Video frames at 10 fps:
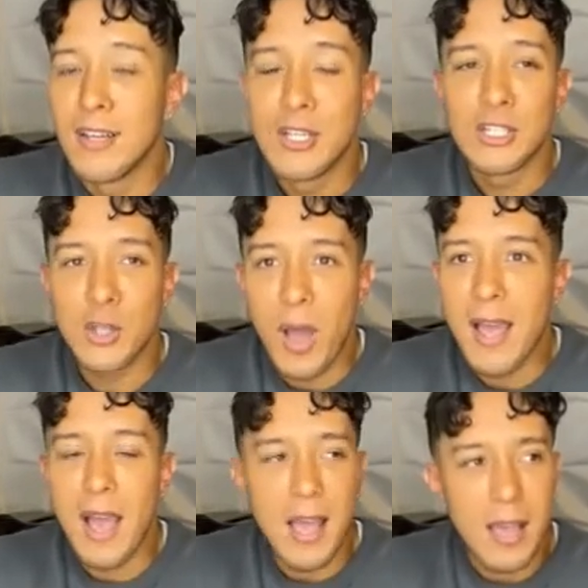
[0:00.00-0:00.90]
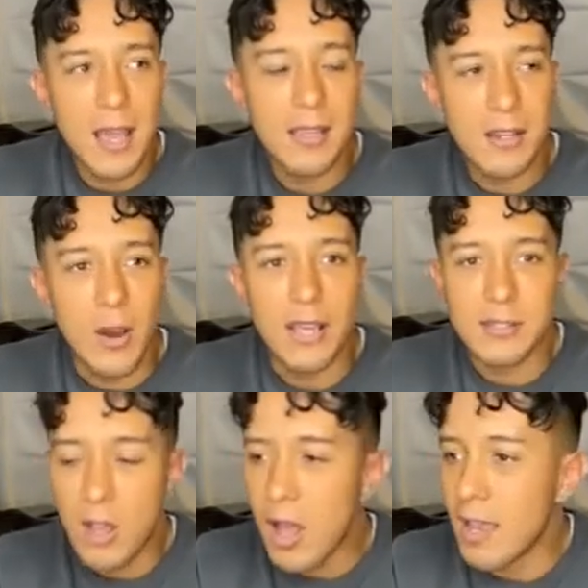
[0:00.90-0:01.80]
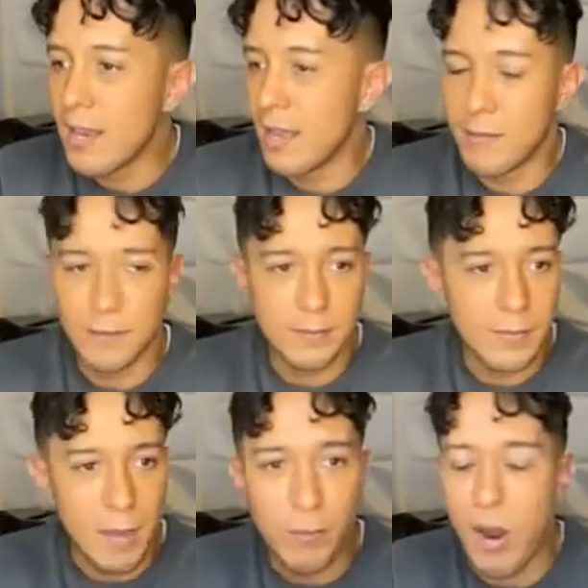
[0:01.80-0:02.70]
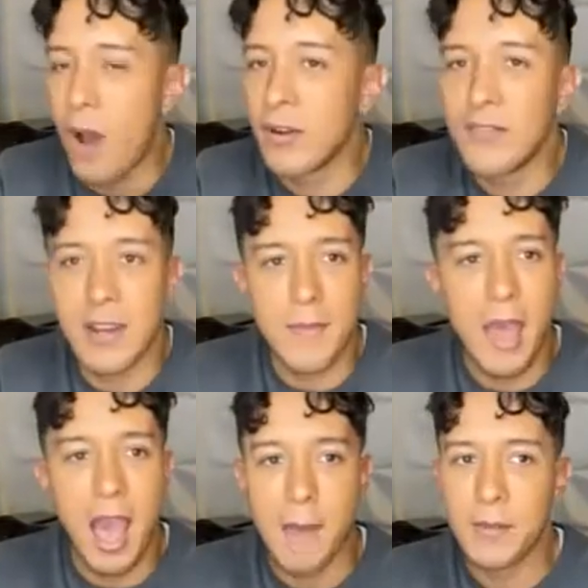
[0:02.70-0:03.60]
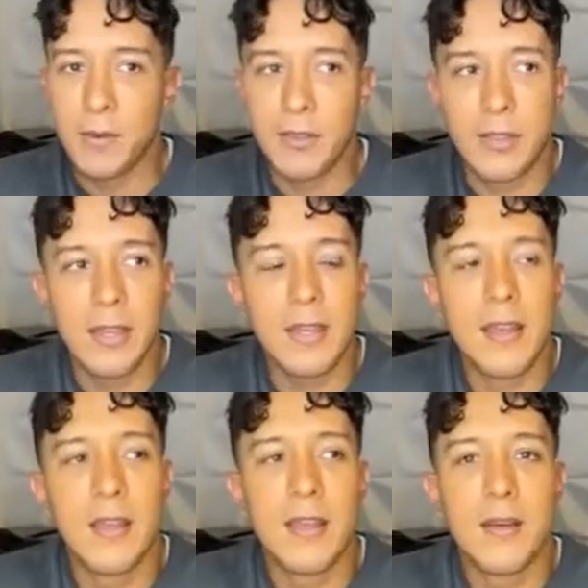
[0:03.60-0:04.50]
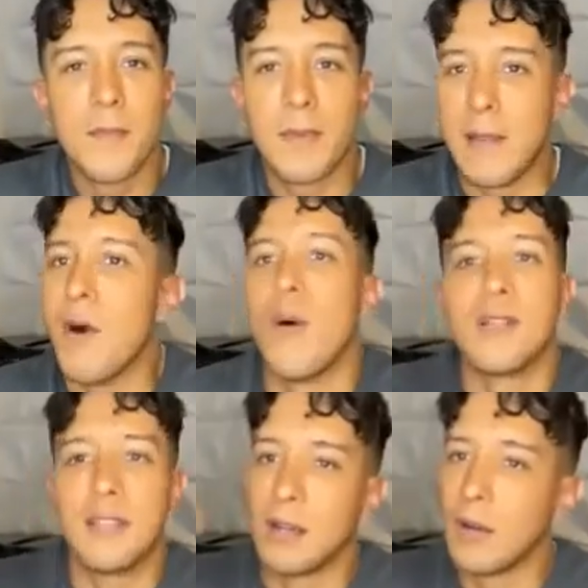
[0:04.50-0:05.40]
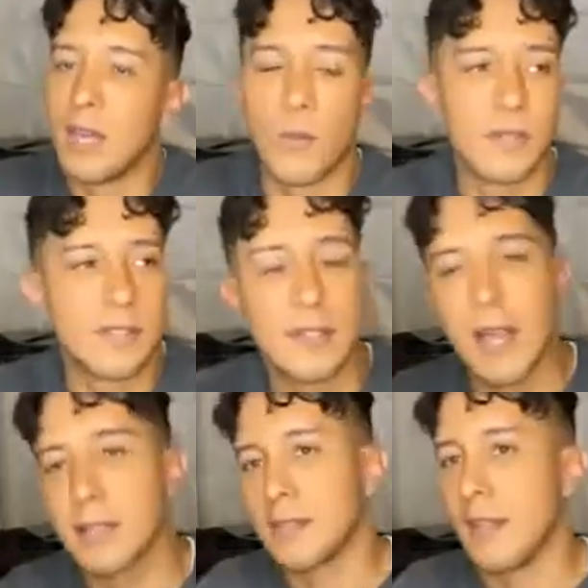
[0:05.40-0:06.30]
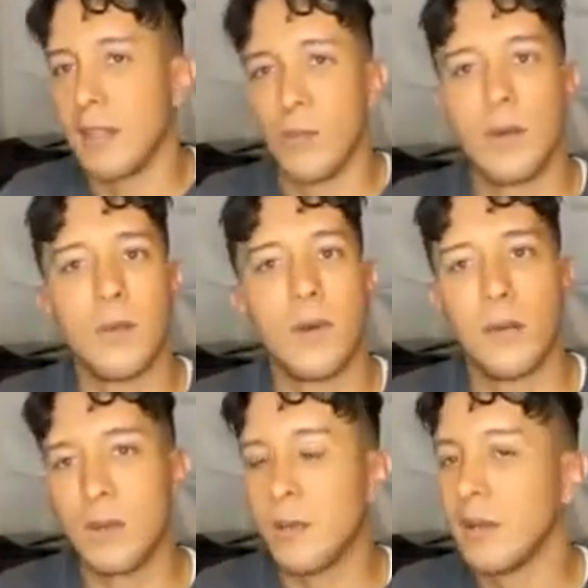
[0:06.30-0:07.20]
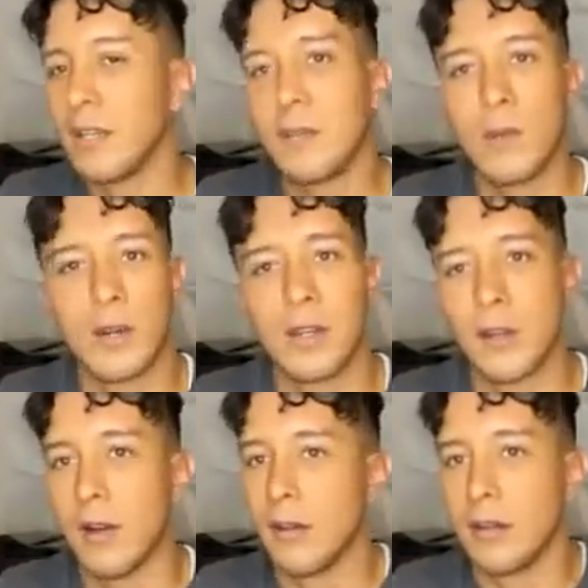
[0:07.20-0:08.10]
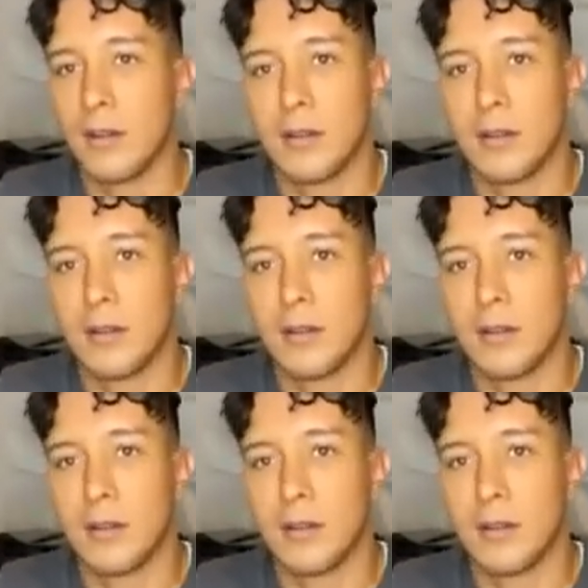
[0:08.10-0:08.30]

So I saw it and I'm proud of it. I'm happy with it, but I'm always like, okay, what's the next thing? What do I need to be working on?